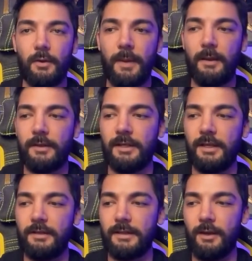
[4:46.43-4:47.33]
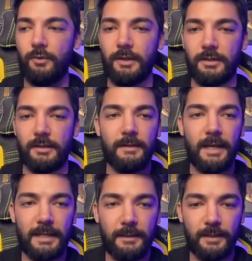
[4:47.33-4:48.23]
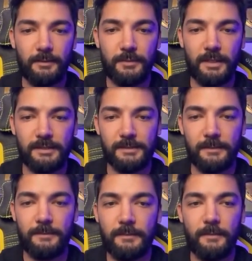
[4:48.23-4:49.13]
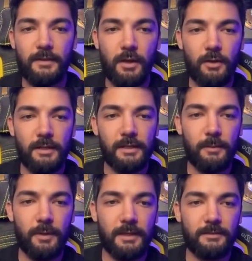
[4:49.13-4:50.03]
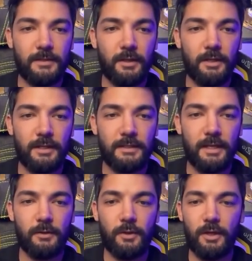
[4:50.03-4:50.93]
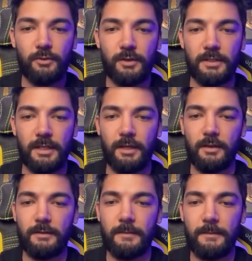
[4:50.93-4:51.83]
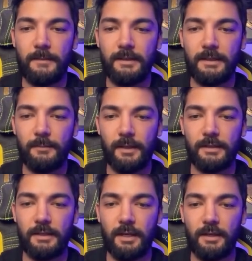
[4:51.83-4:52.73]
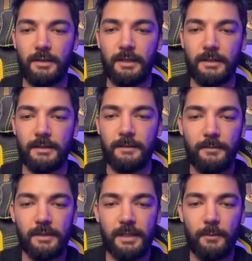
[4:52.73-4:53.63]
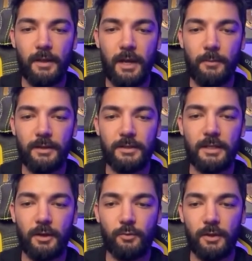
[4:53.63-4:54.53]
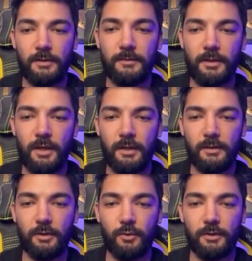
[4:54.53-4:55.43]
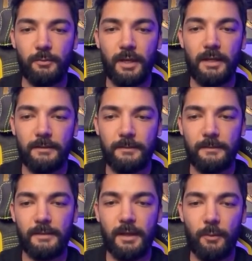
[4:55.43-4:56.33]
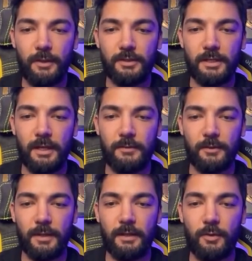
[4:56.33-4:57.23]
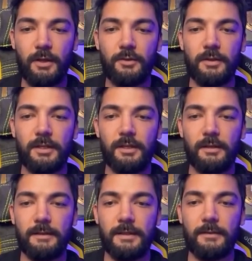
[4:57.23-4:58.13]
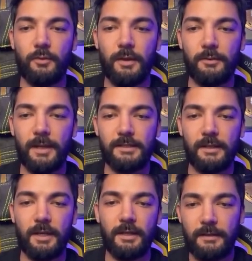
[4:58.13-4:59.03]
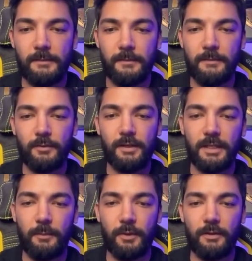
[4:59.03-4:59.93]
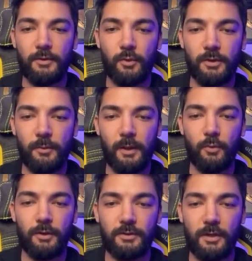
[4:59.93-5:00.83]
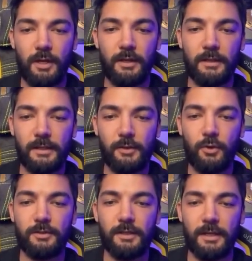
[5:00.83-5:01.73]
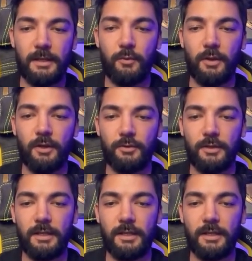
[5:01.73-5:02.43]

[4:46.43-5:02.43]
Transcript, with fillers: will buy with T L. Now watch. I came here, friends. Currently, the price of Solana is ninety-one hundred T L. I said buy Solana like this. For example, how much T L worth of Solana do you want to buy? How much T L from ninety-one hundred T L? If you want to buy Solana, For example, if you want to buy one Solana, it costs ninety, one hundred